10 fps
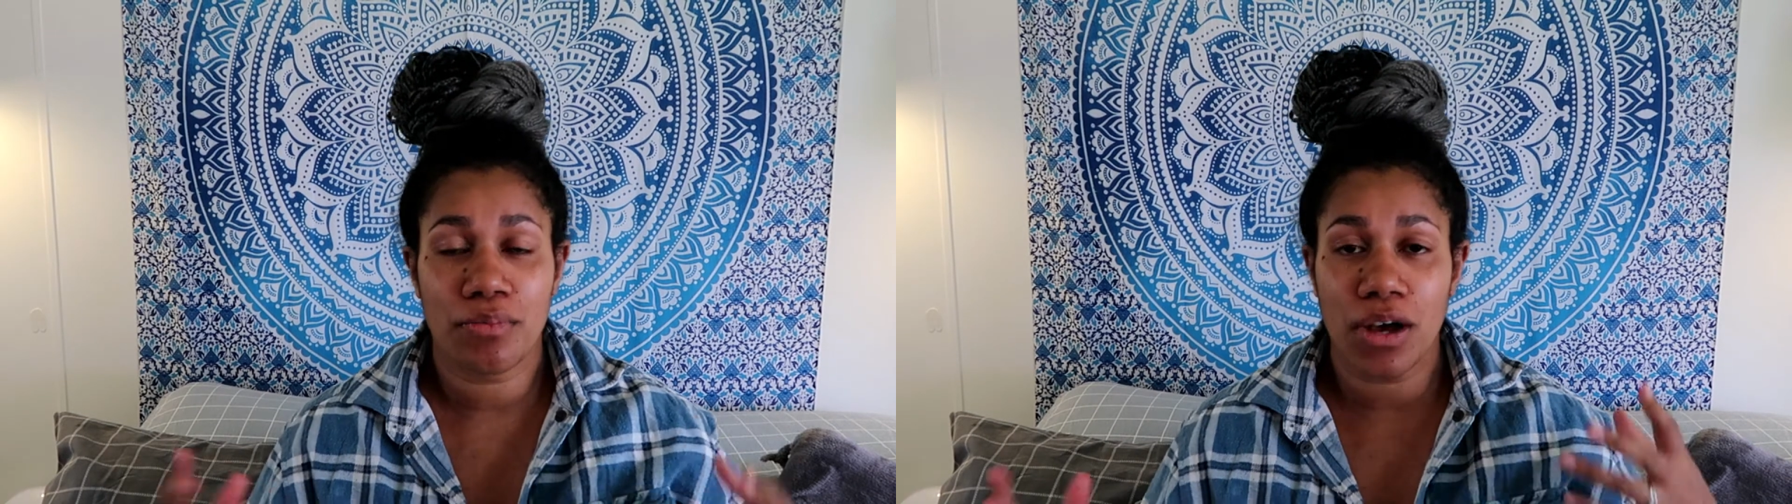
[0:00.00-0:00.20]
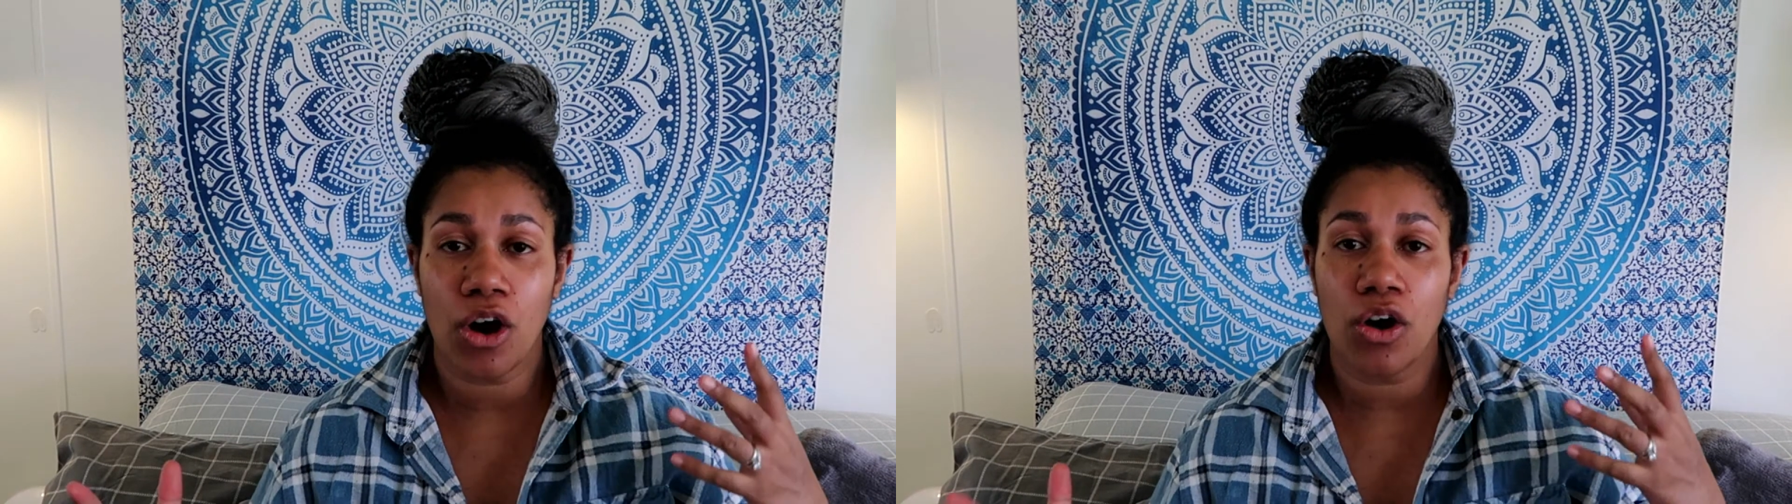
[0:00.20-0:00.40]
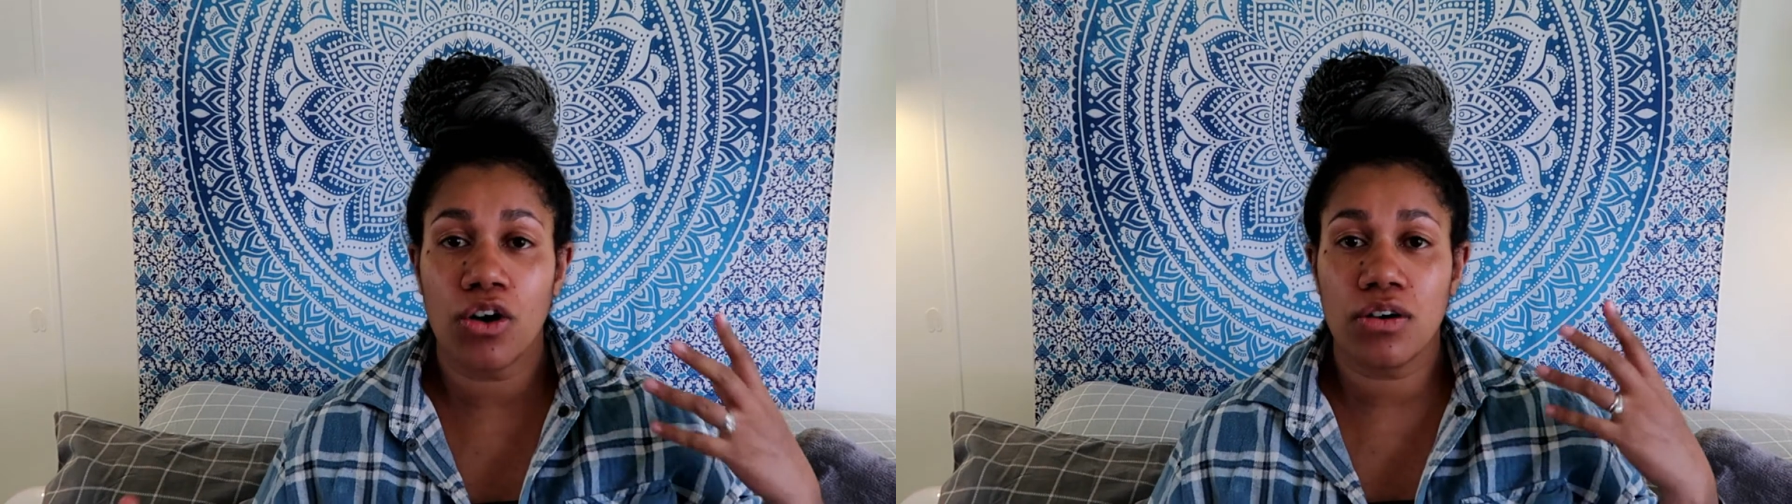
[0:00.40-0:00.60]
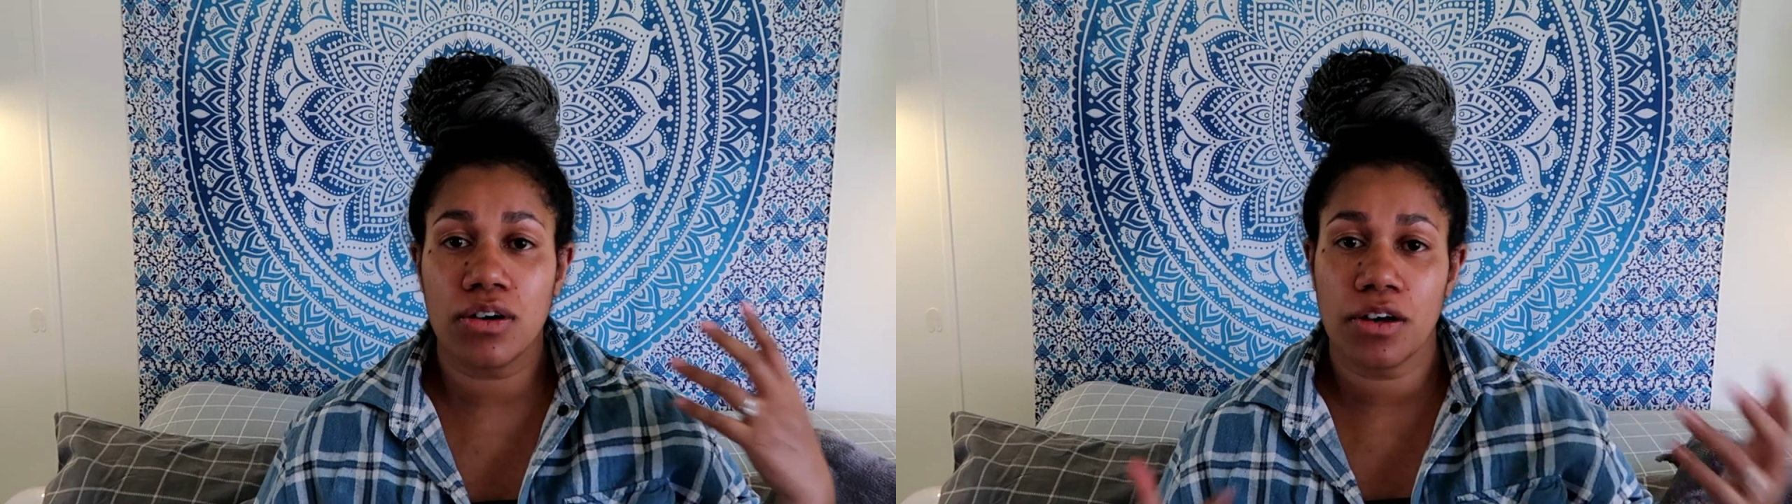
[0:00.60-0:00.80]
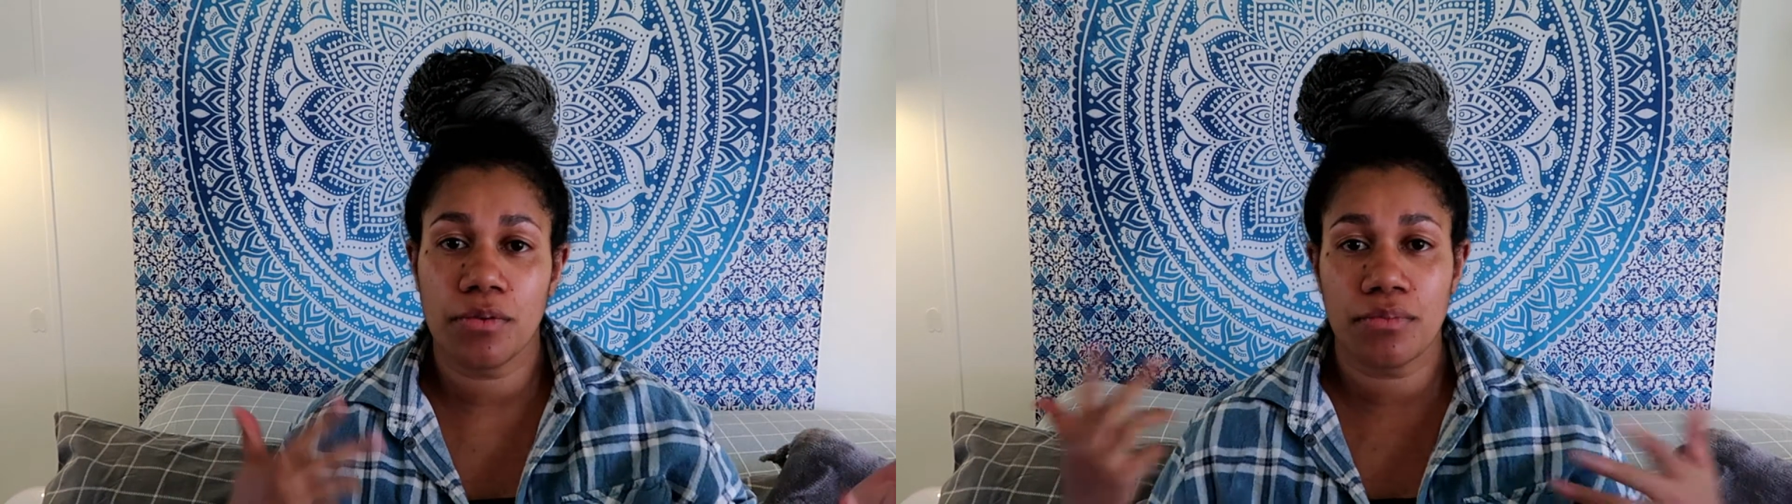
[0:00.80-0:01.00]
my
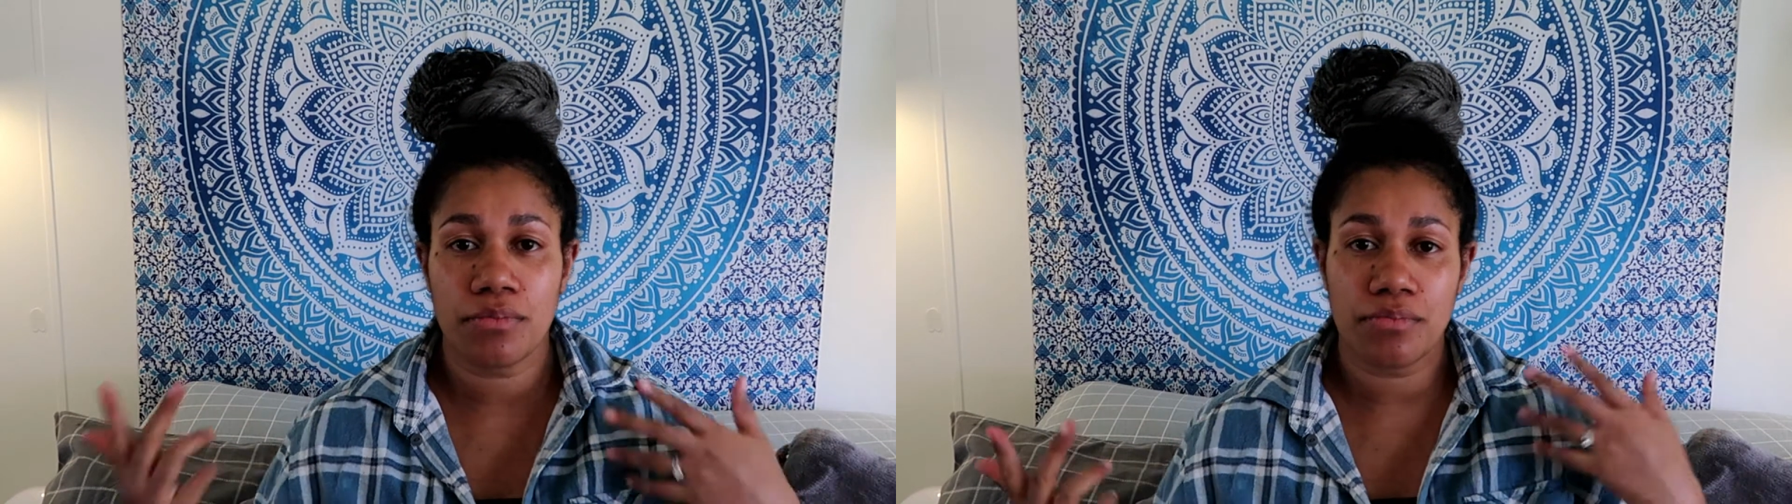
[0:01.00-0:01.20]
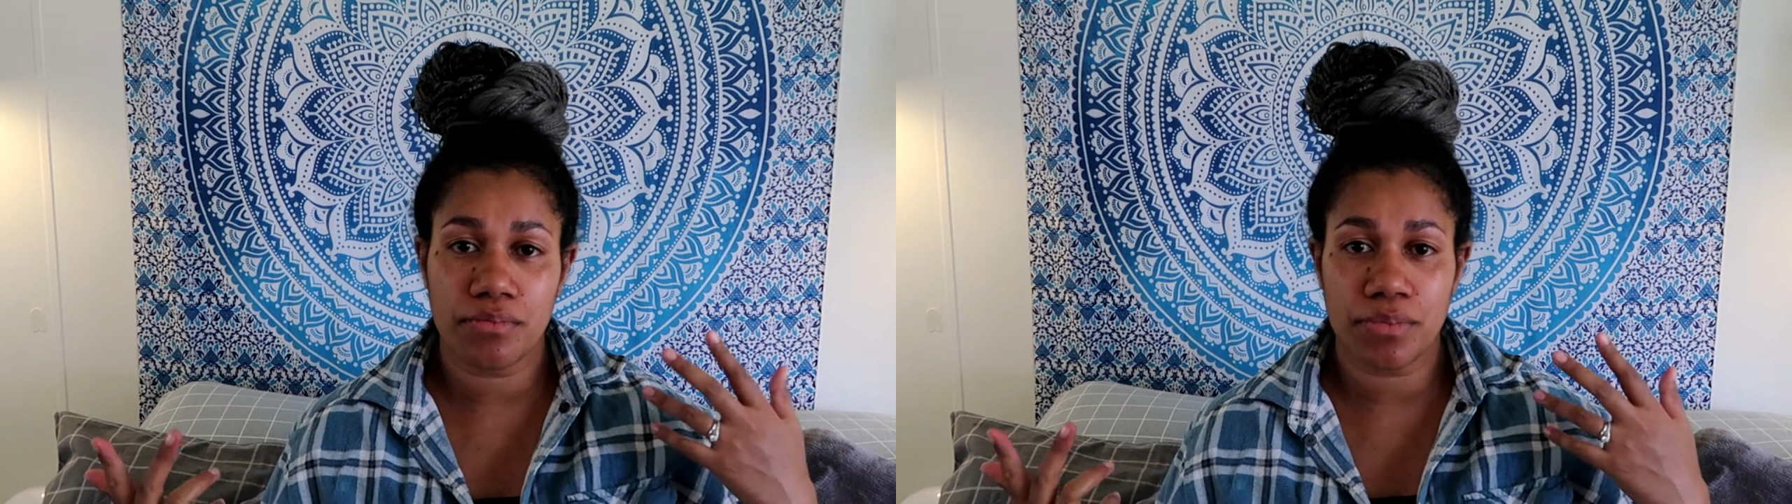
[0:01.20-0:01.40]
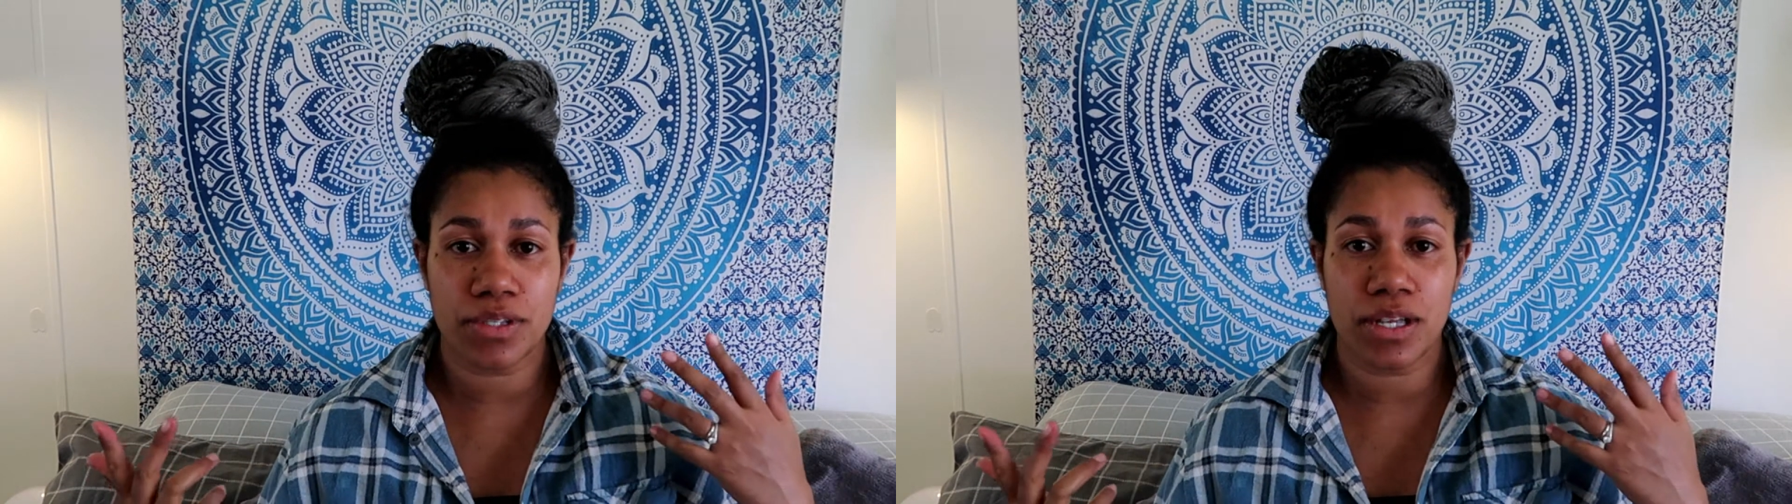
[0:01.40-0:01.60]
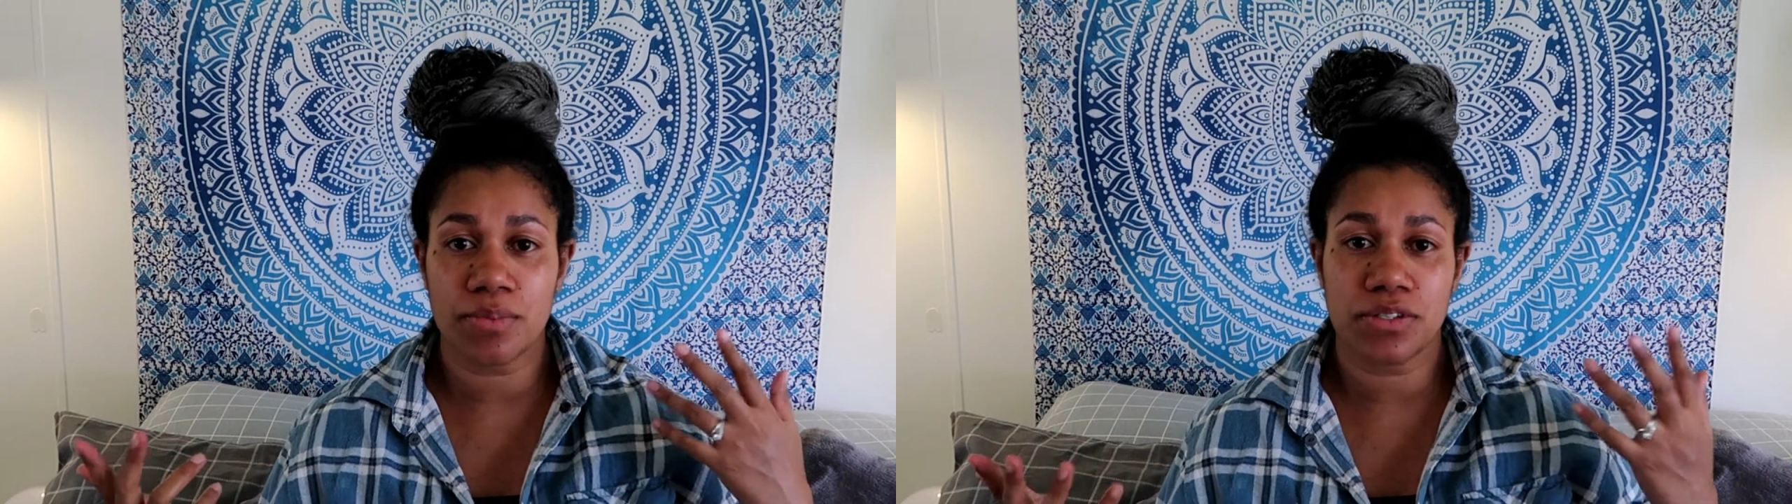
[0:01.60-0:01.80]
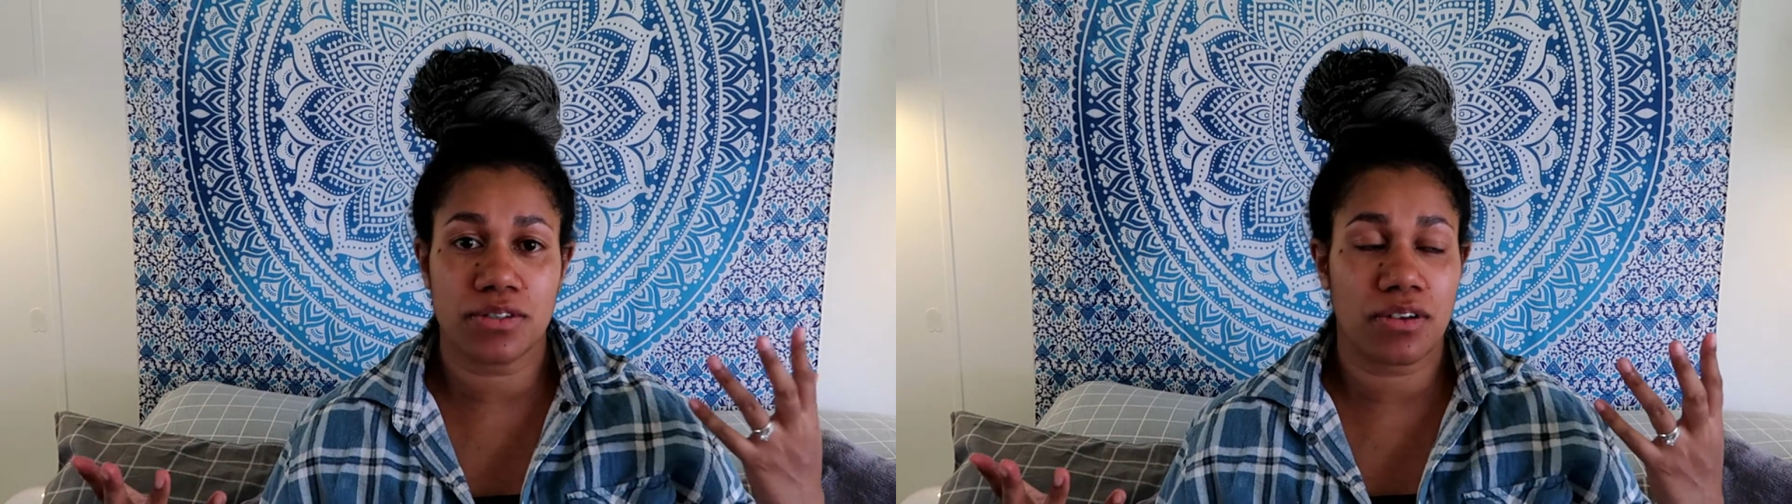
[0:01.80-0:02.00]
whole
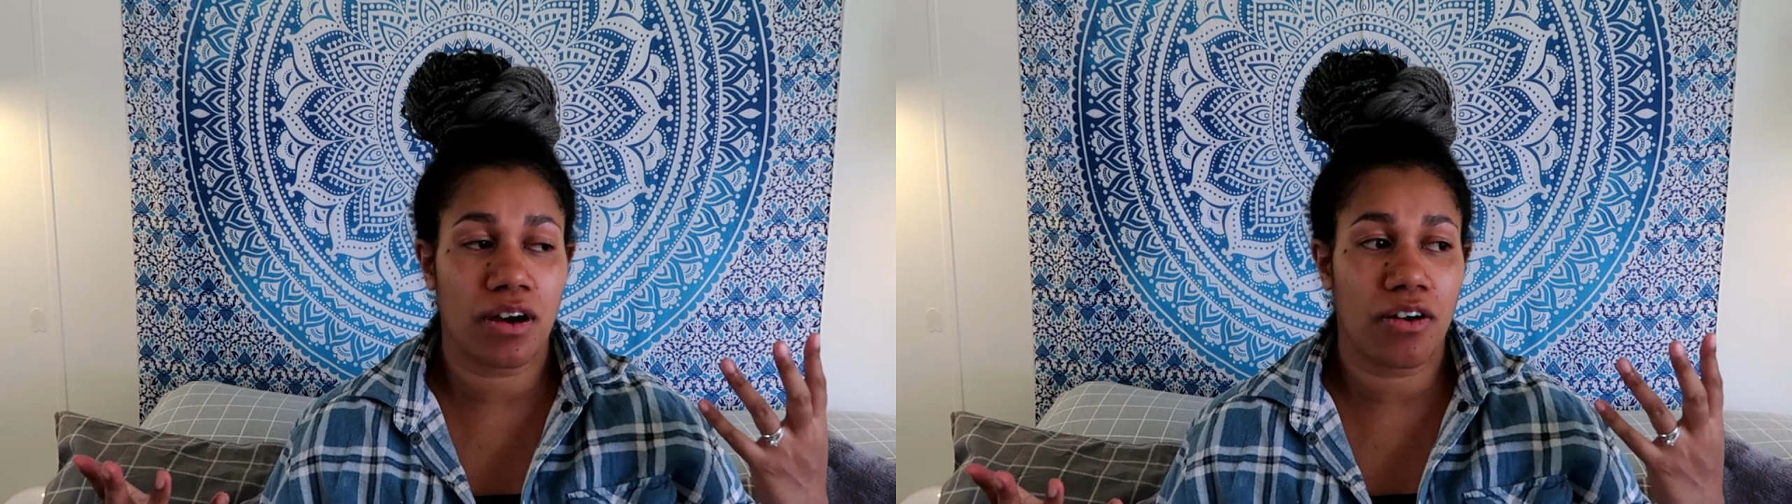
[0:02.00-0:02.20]
perception